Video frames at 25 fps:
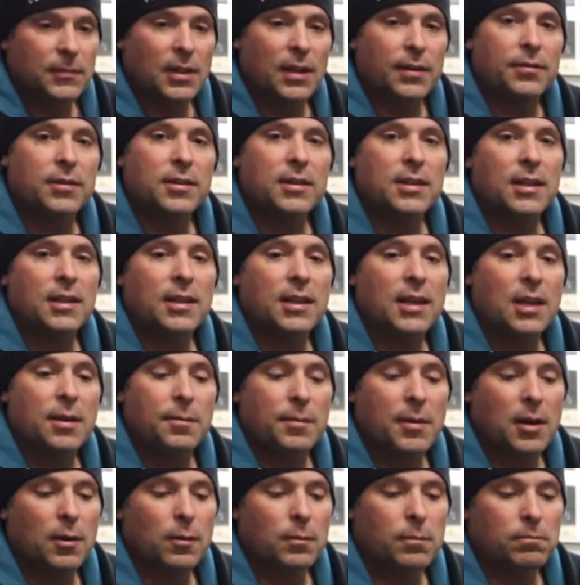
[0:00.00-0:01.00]
everything
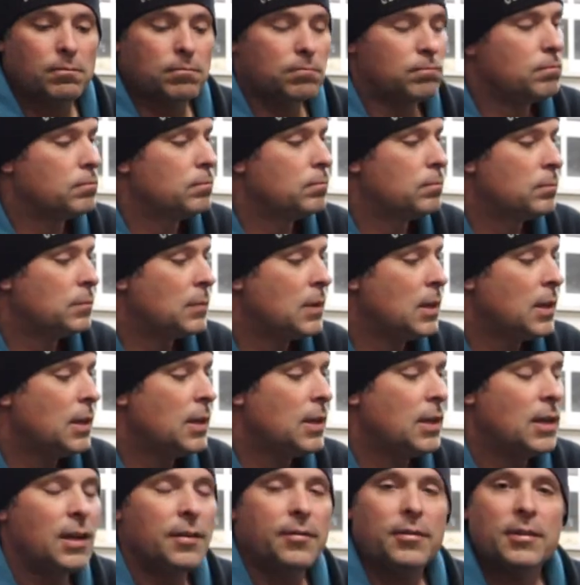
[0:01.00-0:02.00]
came out
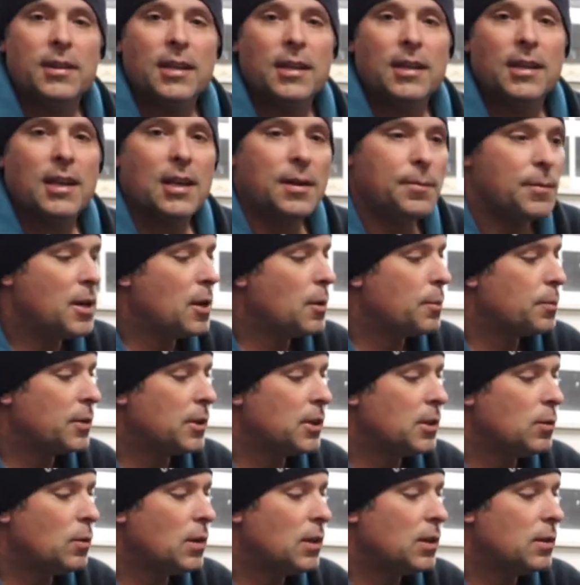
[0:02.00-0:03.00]

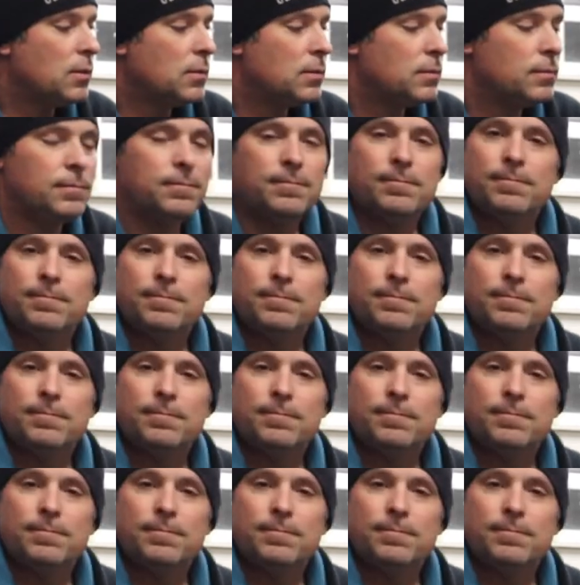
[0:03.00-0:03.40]
pretty well.